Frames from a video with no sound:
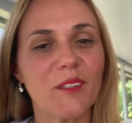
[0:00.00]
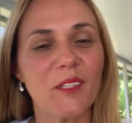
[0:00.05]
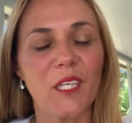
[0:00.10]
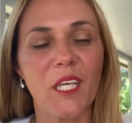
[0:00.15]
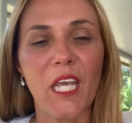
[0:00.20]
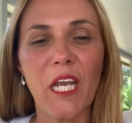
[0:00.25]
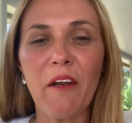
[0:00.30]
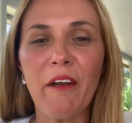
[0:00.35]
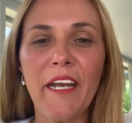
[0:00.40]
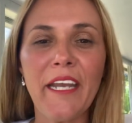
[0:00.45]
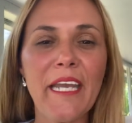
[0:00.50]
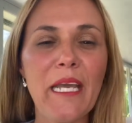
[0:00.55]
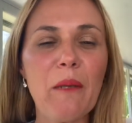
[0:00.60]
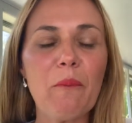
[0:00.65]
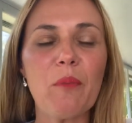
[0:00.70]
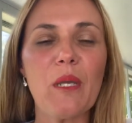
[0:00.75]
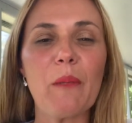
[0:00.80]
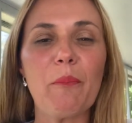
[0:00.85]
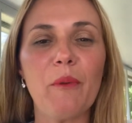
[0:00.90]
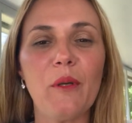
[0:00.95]
Here I am,
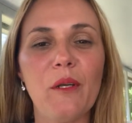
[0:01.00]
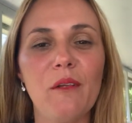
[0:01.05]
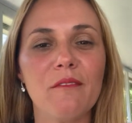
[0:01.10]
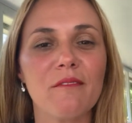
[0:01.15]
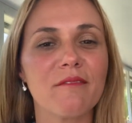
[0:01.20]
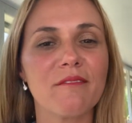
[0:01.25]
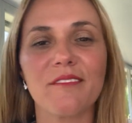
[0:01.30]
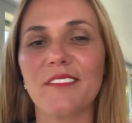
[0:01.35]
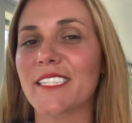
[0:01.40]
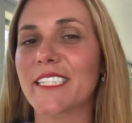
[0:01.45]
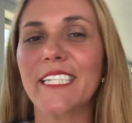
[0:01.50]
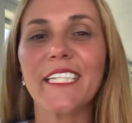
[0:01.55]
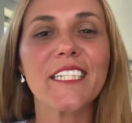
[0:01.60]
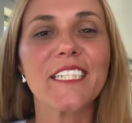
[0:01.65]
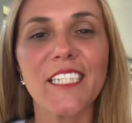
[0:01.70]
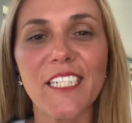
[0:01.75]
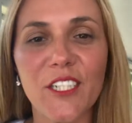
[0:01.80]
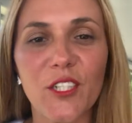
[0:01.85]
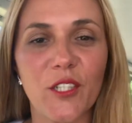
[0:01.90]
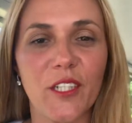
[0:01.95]
people, still
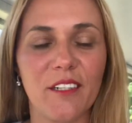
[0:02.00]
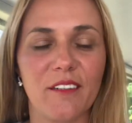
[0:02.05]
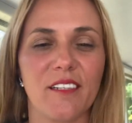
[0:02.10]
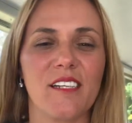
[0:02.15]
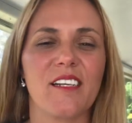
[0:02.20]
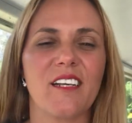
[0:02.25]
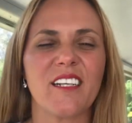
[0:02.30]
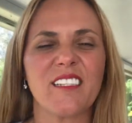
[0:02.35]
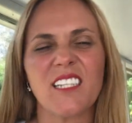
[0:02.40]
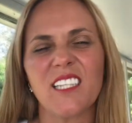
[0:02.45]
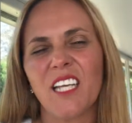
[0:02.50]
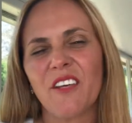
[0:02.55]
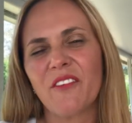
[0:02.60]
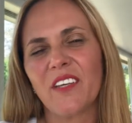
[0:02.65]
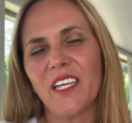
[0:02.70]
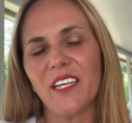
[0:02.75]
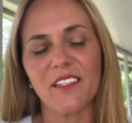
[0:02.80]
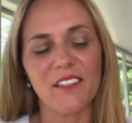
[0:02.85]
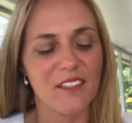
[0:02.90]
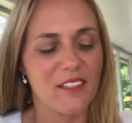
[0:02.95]
teaching. I love
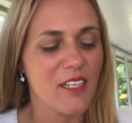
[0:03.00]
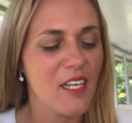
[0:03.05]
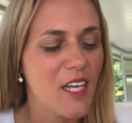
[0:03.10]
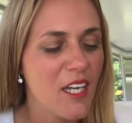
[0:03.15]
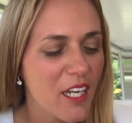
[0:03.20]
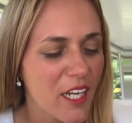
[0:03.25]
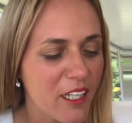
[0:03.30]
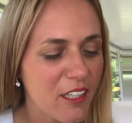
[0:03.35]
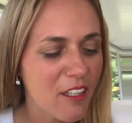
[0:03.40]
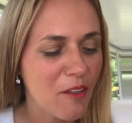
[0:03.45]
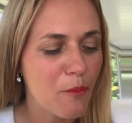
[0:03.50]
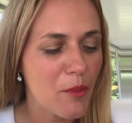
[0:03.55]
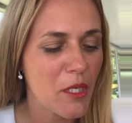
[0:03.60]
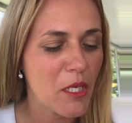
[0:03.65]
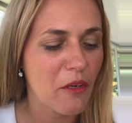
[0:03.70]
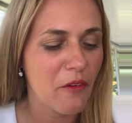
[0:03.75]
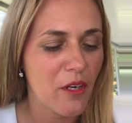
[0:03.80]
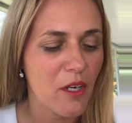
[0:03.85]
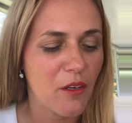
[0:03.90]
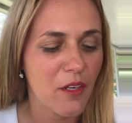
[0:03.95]
kids. I love
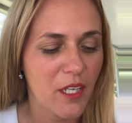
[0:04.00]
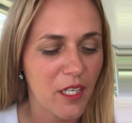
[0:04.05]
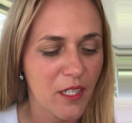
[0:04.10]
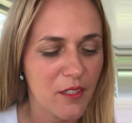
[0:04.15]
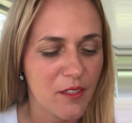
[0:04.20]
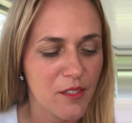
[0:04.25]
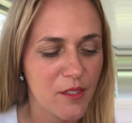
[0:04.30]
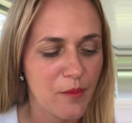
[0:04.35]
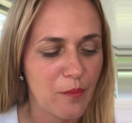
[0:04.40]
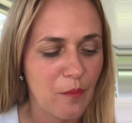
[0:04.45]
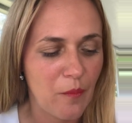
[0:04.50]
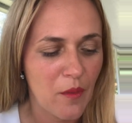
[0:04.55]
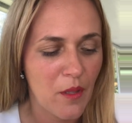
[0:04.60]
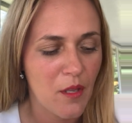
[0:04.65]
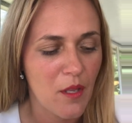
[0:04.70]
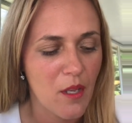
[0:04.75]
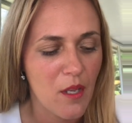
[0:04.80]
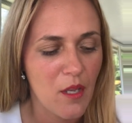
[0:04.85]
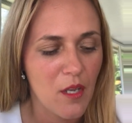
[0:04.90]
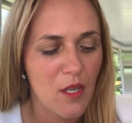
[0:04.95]
being around kids.
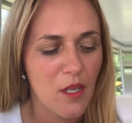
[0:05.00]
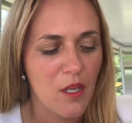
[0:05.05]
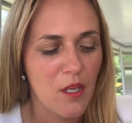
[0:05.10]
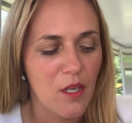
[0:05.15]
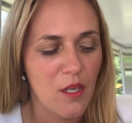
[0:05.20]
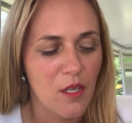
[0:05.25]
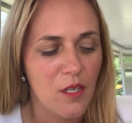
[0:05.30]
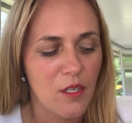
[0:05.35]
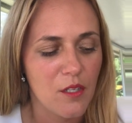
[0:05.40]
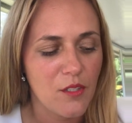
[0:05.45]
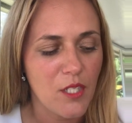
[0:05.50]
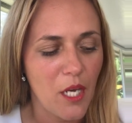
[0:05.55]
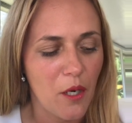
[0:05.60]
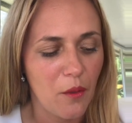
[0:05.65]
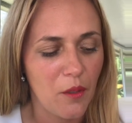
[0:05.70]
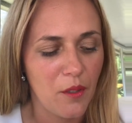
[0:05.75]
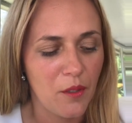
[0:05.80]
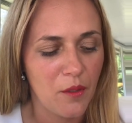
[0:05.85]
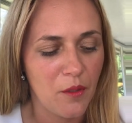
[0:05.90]
So,